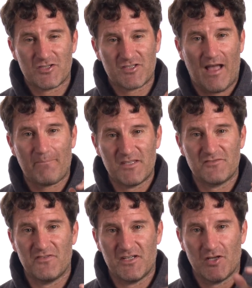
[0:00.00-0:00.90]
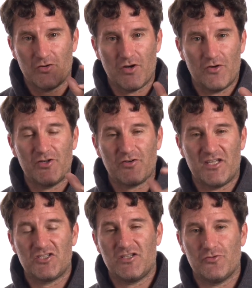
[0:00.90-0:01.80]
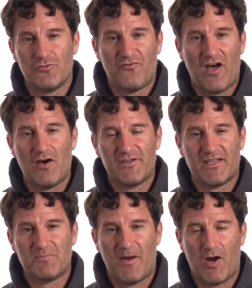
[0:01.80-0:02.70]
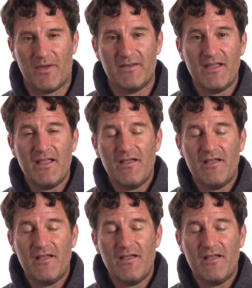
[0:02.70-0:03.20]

stop this video, go to your kitchen and do the following experiment.